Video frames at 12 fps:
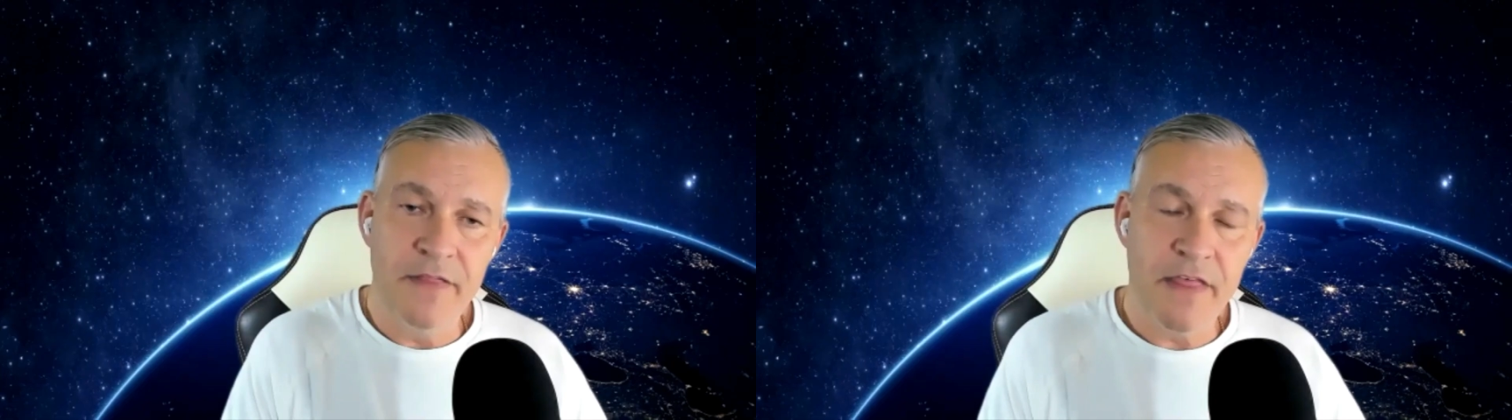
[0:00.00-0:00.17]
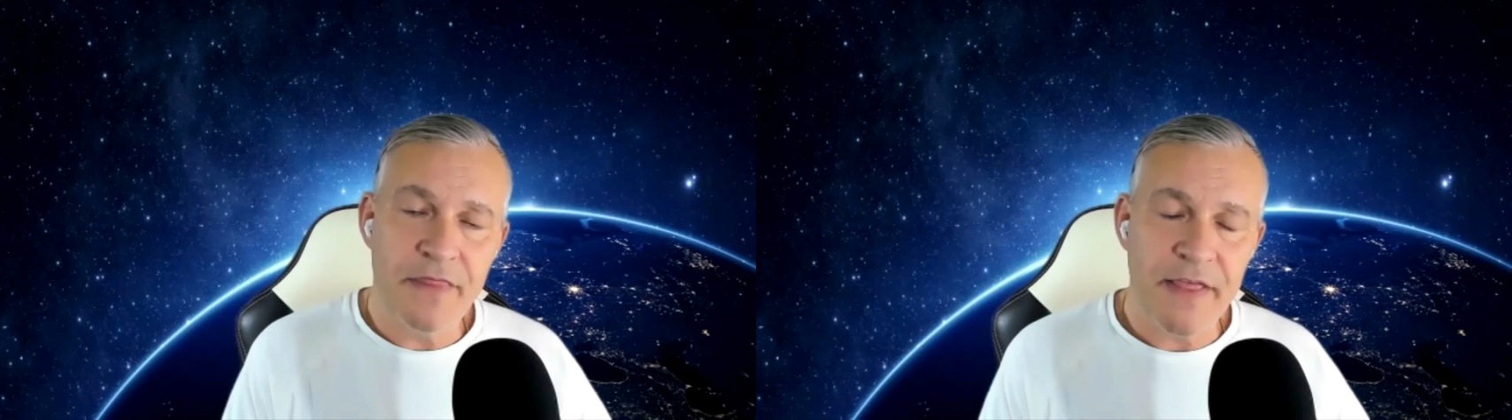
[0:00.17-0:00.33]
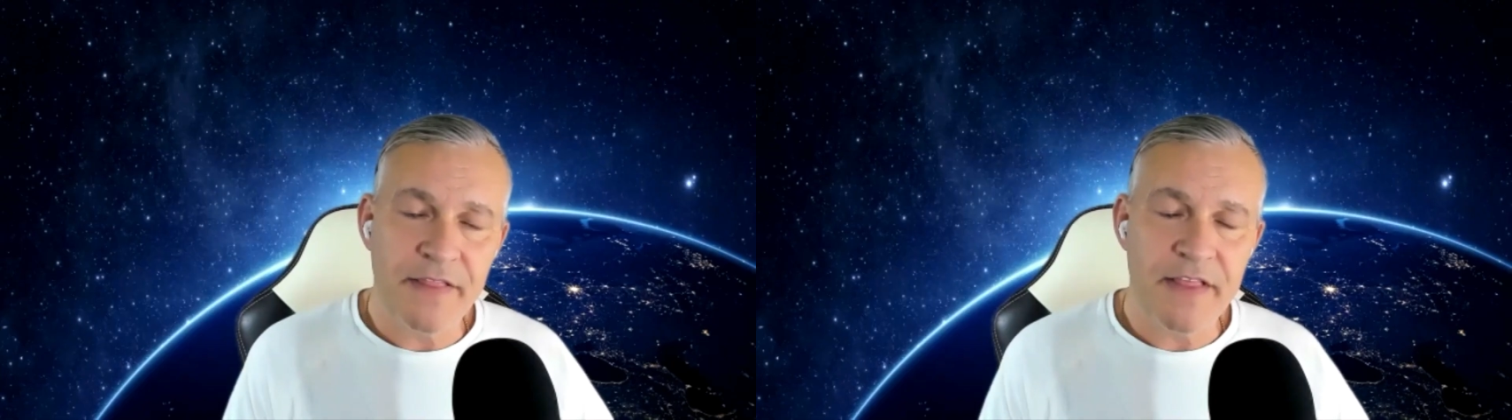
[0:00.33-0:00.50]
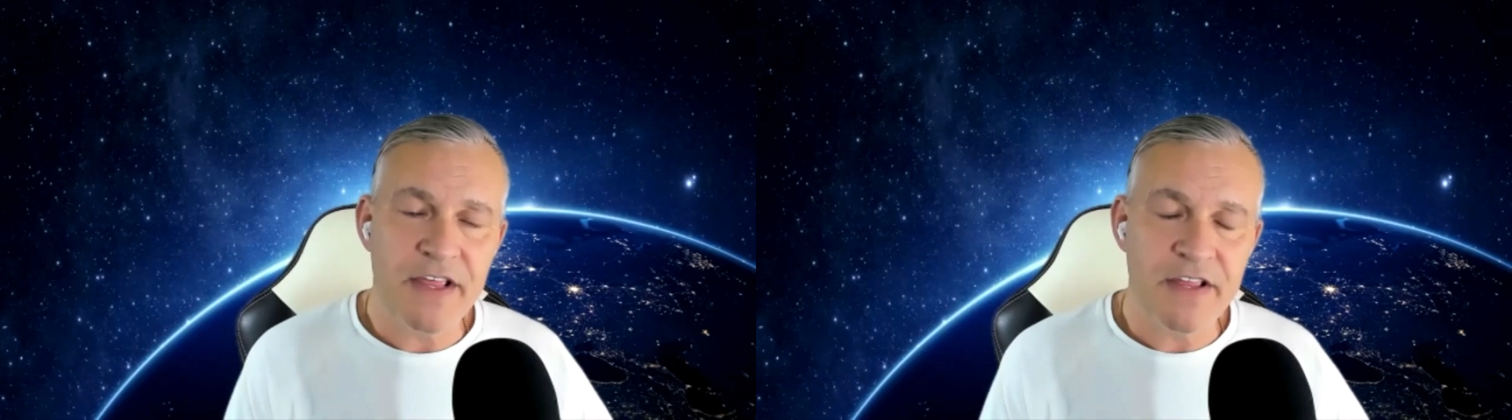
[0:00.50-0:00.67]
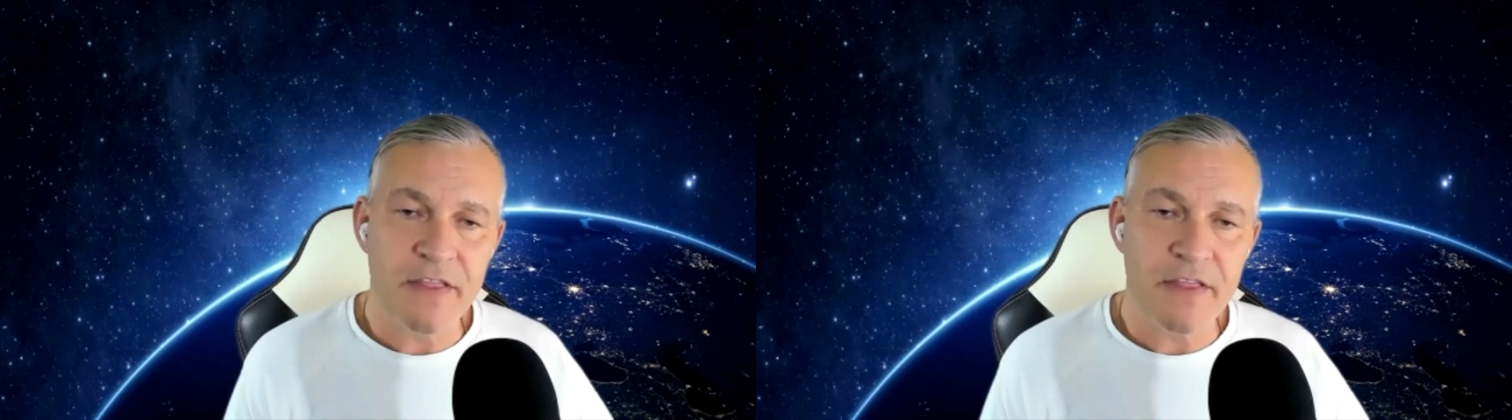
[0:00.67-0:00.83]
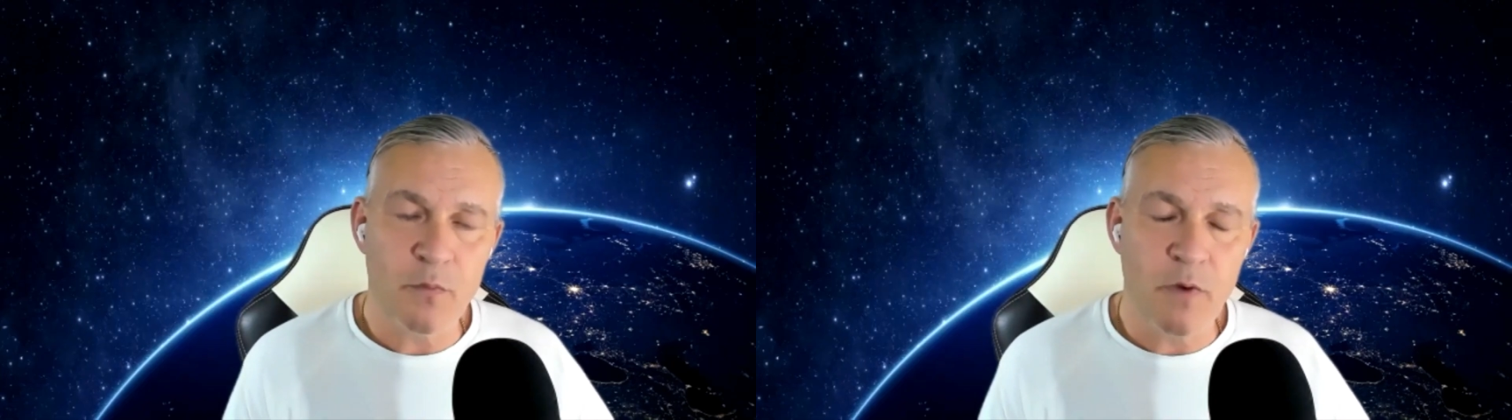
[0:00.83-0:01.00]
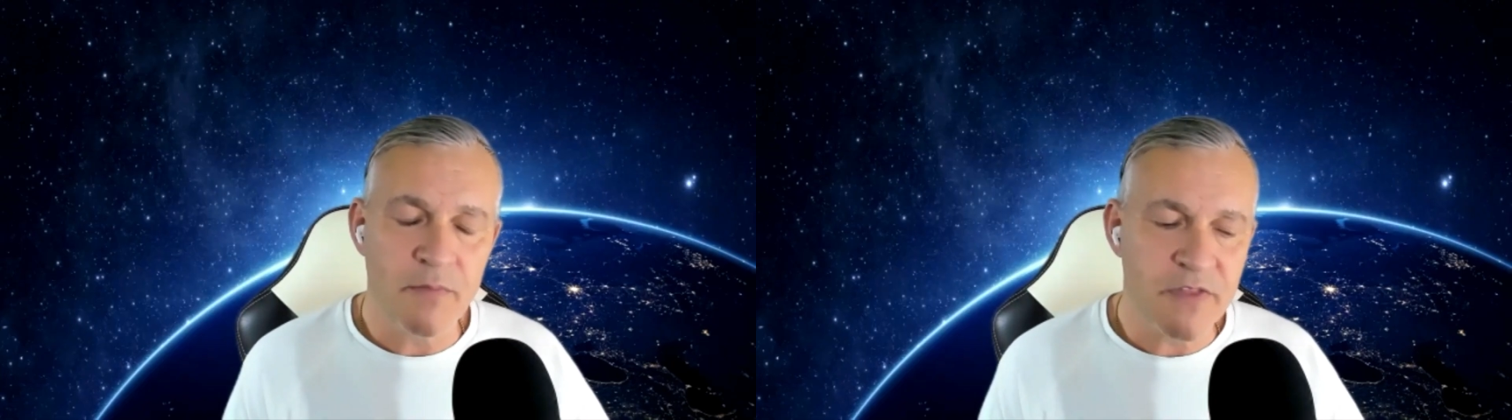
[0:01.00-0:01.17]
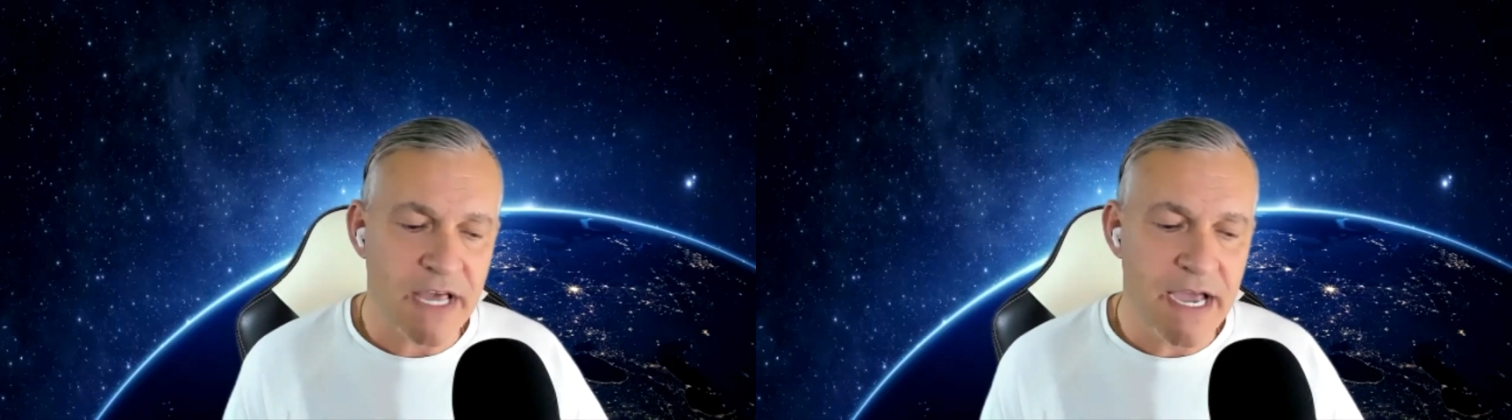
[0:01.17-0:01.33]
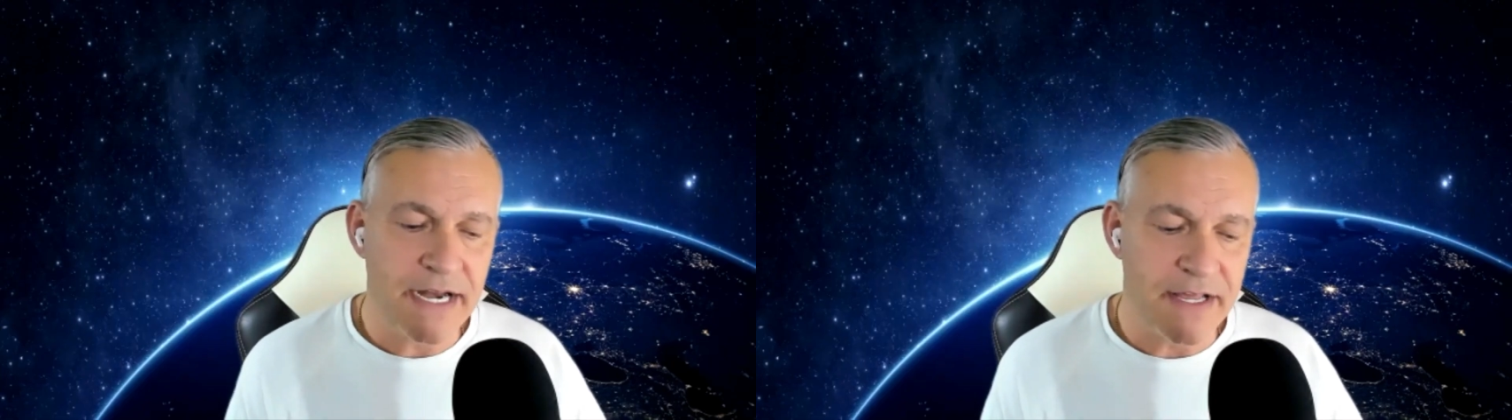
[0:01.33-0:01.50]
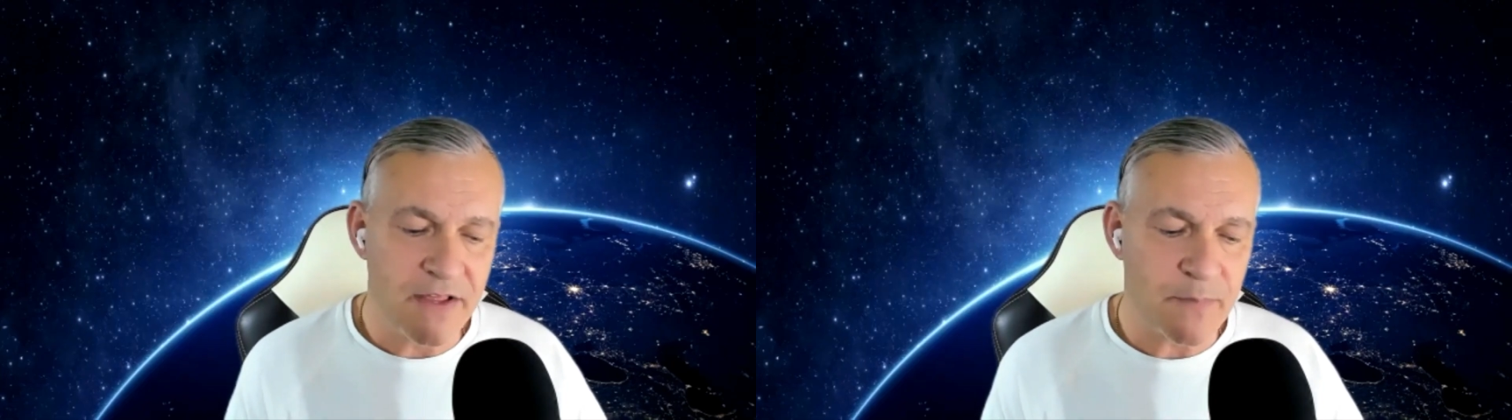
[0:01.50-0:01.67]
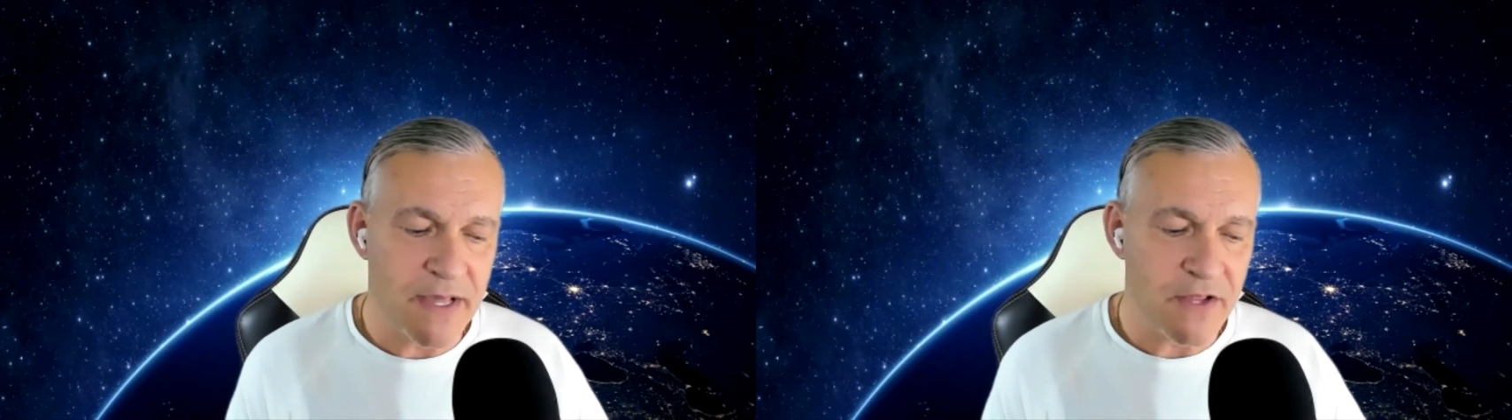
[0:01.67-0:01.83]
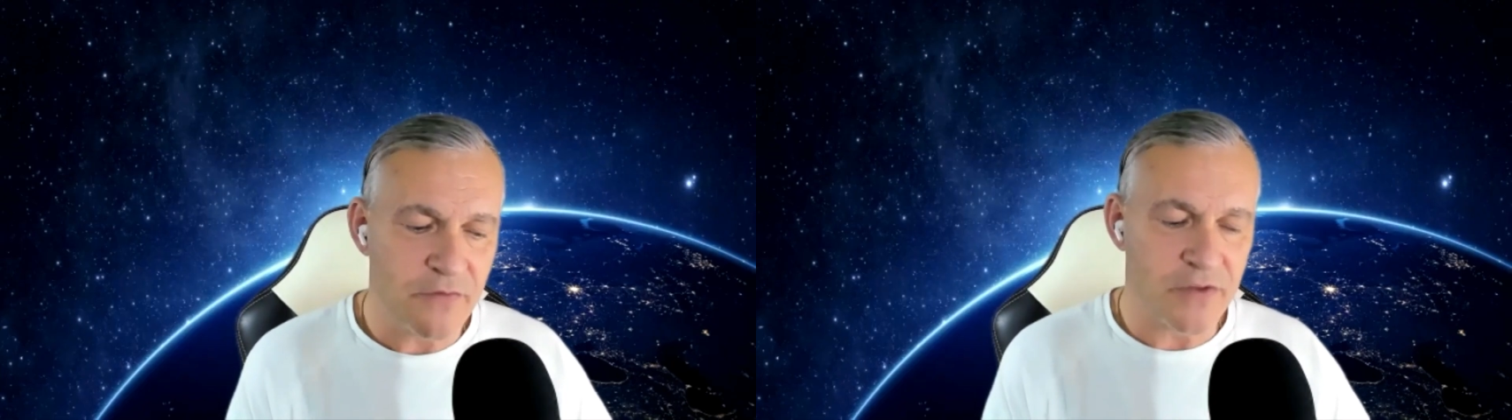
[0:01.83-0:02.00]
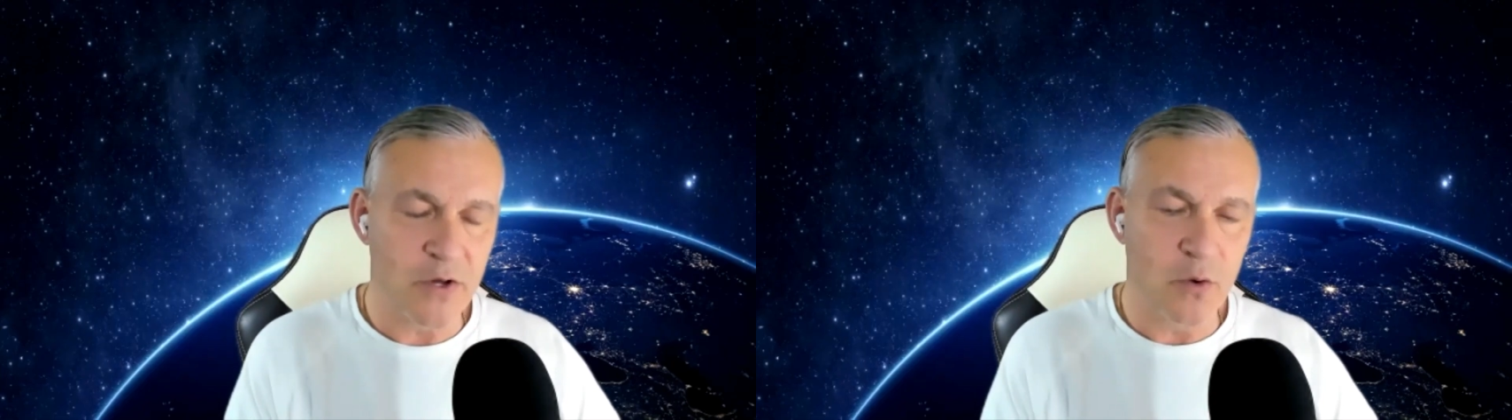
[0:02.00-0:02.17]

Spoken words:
And this is what I'm saying is, Spencer,